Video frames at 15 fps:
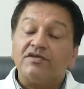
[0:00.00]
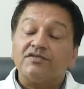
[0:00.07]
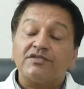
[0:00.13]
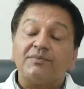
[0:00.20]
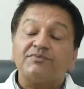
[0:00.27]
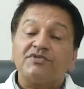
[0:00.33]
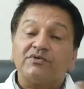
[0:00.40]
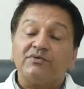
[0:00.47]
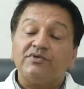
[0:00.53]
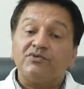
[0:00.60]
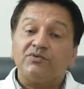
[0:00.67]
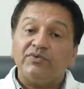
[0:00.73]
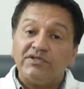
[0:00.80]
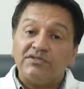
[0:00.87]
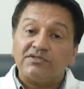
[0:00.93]
subsequent
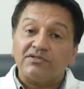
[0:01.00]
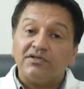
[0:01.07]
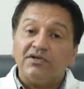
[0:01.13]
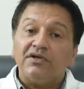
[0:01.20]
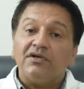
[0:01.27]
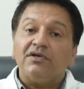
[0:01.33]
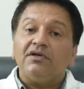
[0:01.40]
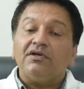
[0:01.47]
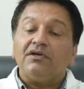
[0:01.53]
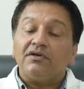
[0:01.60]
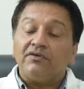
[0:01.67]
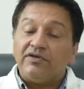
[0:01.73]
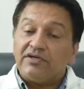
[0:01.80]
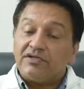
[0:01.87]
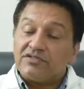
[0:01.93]
to which
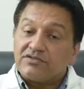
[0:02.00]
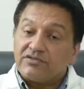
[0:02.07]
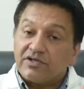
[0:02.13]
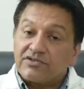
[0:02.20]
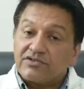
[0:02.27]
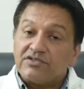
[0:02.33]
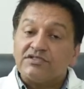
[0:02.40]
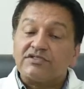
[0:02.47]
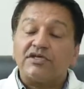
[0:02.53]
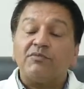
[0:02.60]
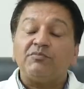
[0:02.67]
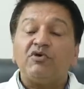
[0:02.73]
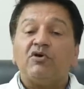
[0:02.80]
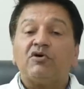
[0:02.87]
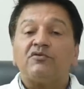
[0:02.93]
reconstructions can be